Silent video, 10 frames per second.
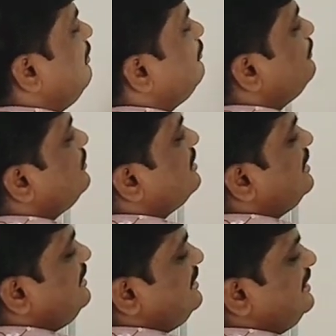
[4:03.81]
Output
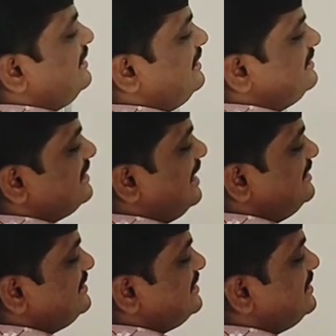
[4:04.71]
current here, it is
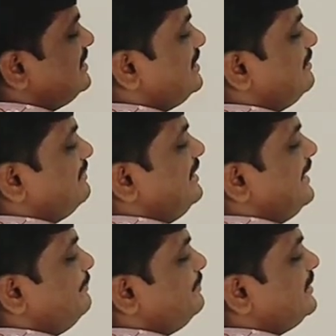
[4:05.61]
IC in
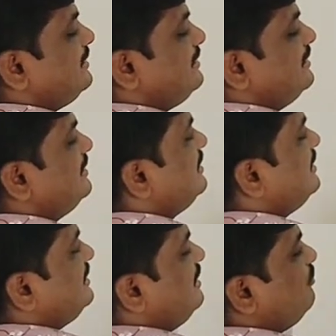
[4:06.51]

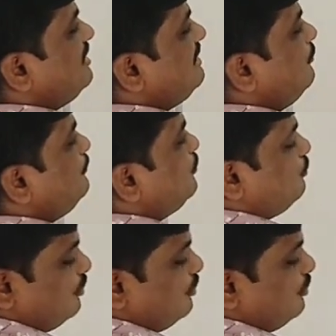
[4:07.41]
milliampere. Then what is the output